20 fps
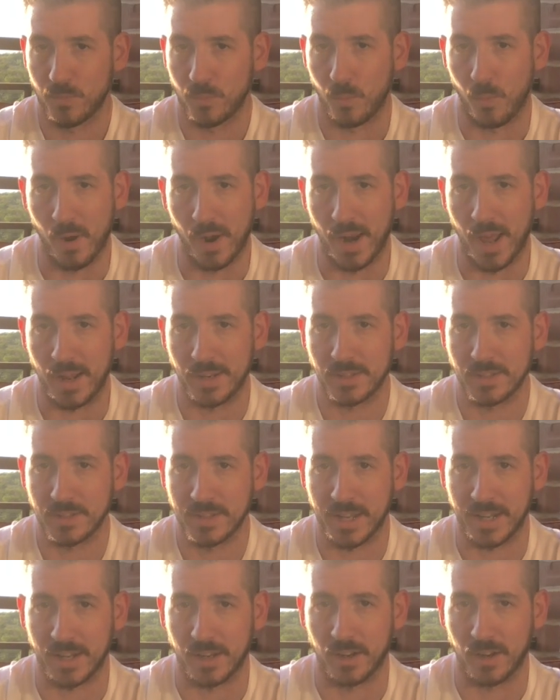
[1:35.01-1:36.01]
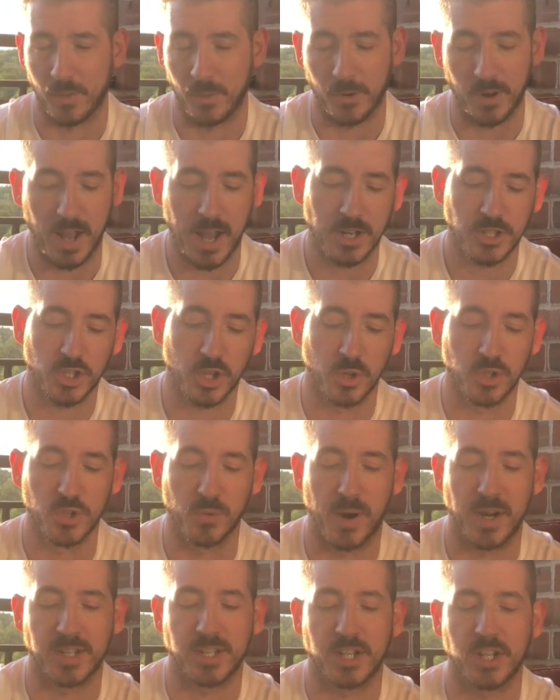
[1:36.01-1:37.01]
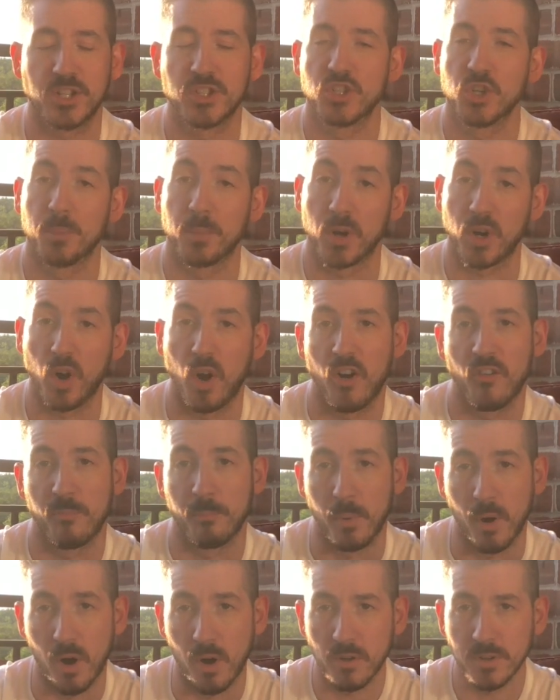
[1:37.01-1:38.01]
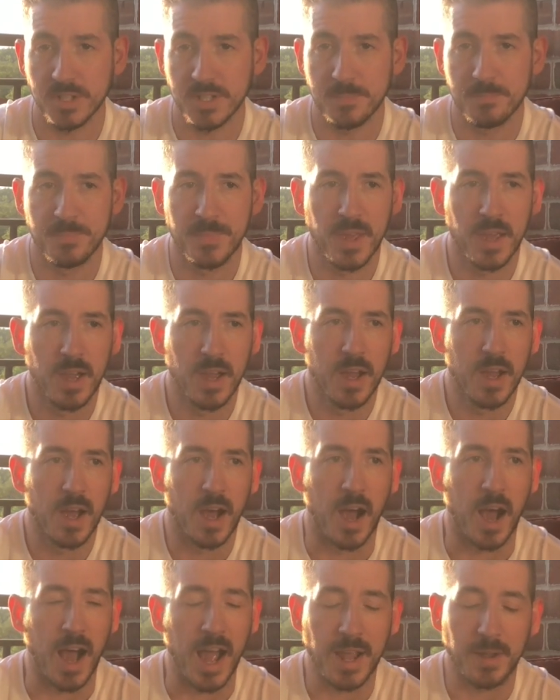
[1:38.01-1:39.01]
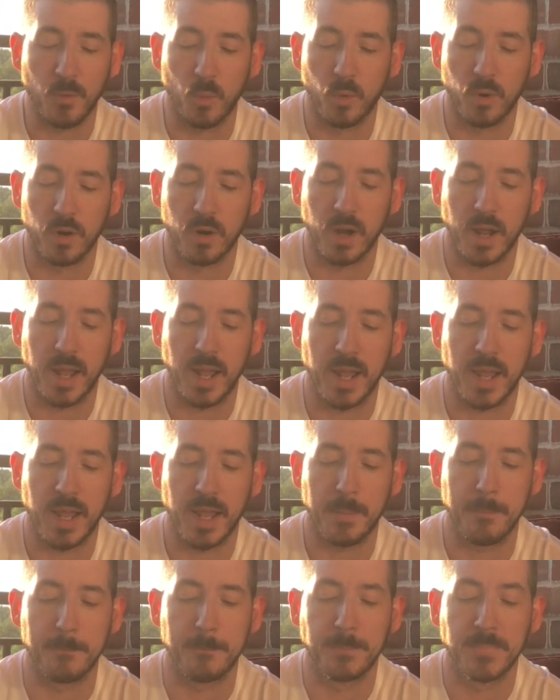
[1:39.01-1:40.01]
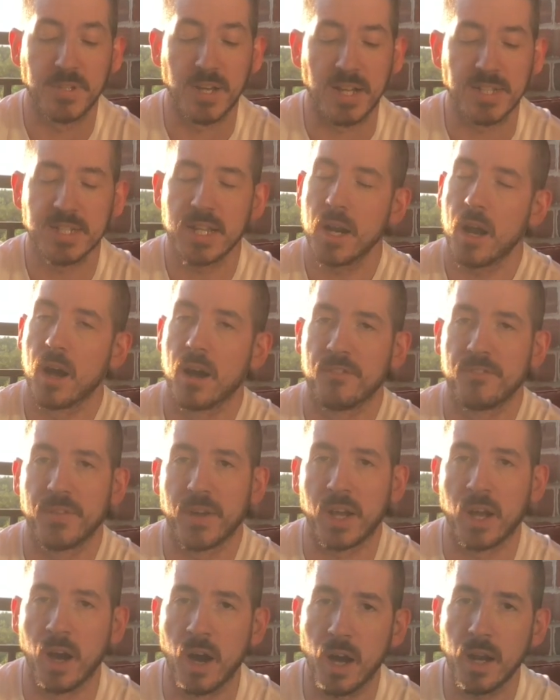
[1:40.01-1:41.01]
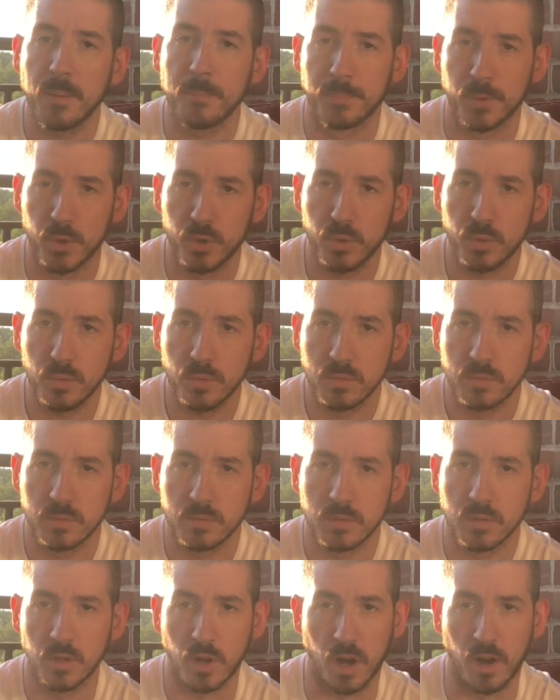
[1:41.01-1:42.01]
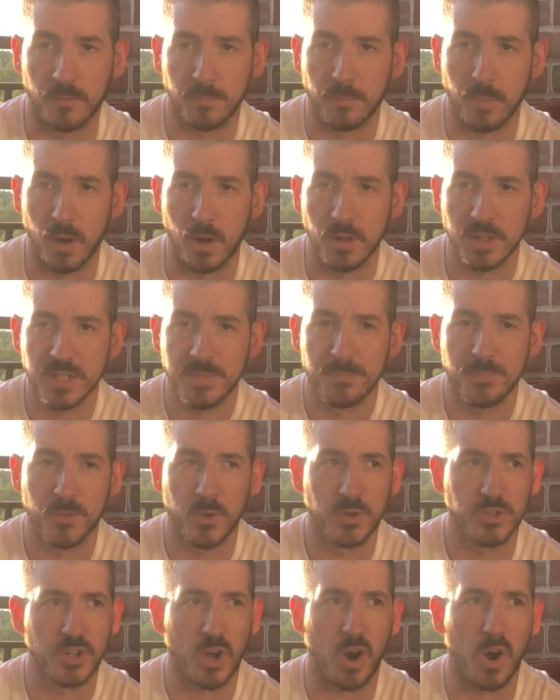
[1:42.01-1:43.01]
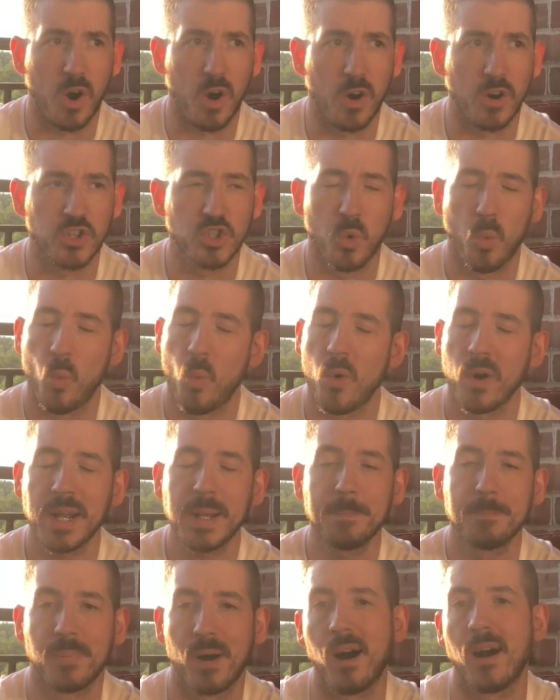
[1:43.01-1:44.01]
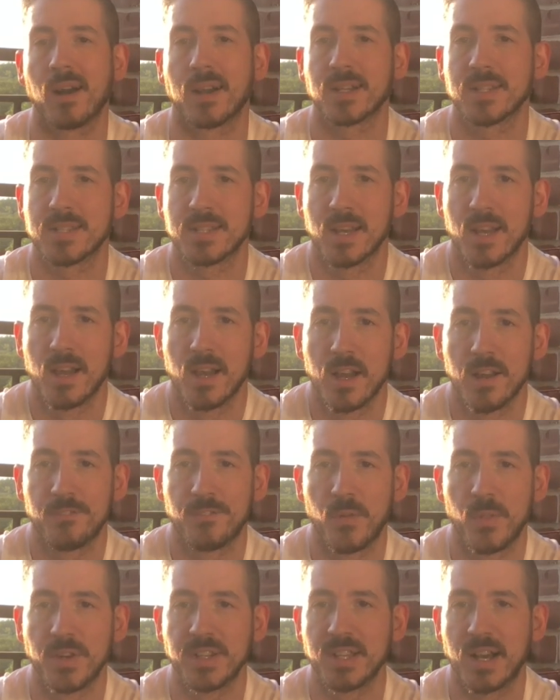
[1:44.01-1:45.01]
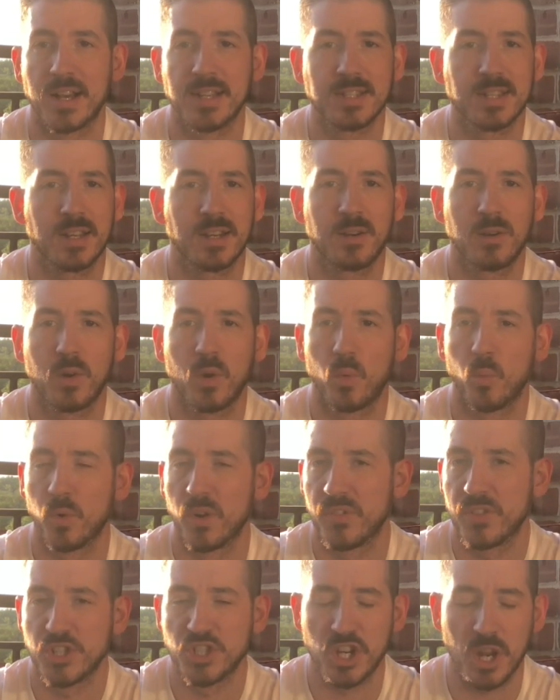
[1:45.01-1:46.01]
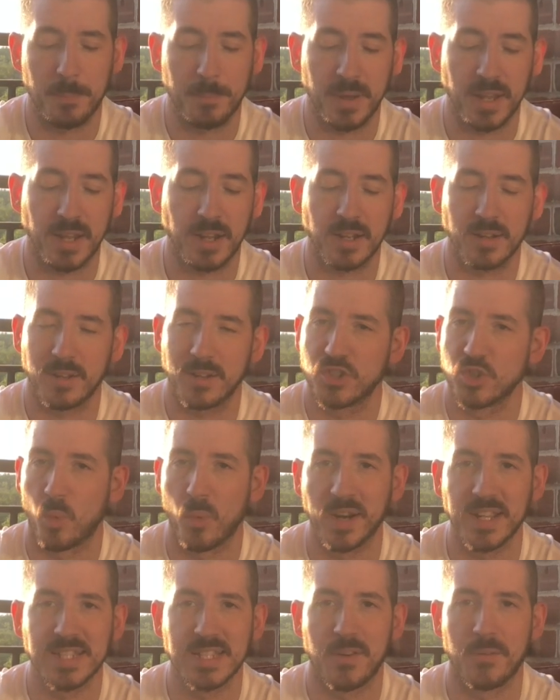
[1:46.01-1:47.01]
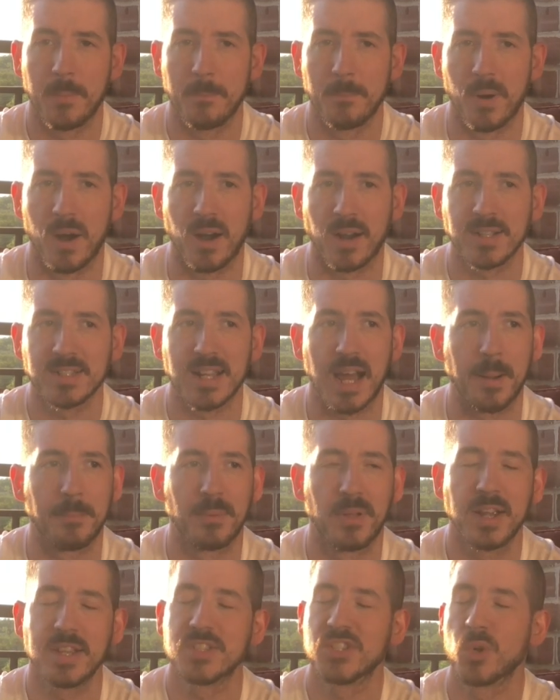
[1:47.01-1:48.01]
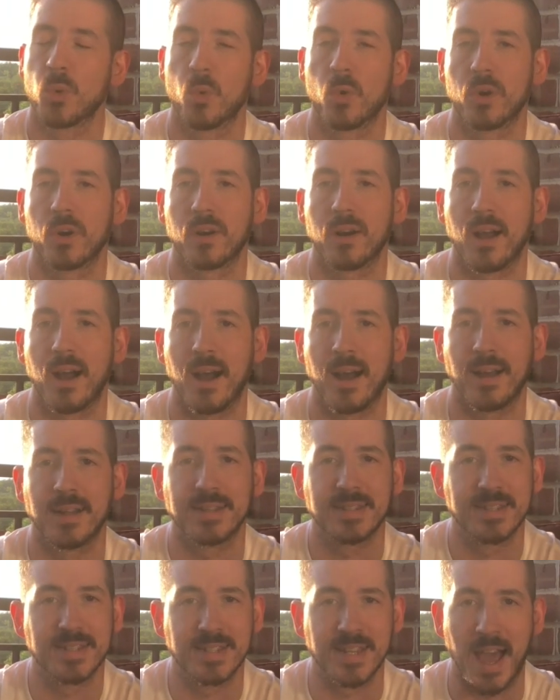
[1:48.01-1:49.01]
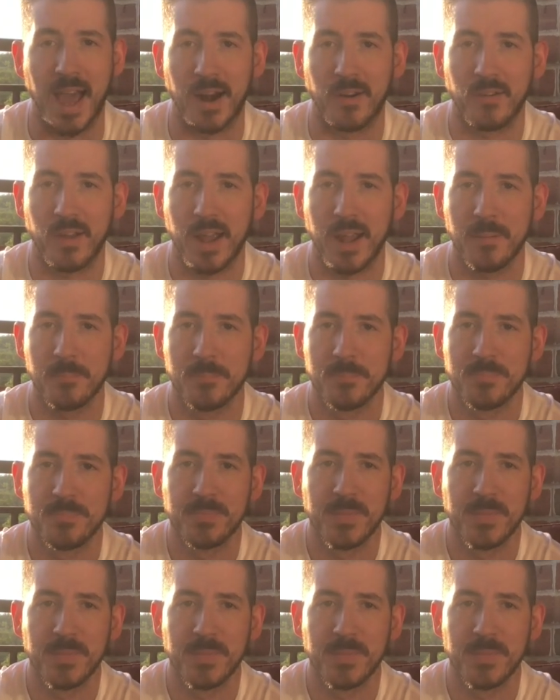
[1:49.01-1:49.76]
Why not take it another notch, go direct-to-consumer golf balls. I ordered a dozen of the cut blue golf balls. Those are $20 for the dozen with shipping, $27. I placed the order on Saturday.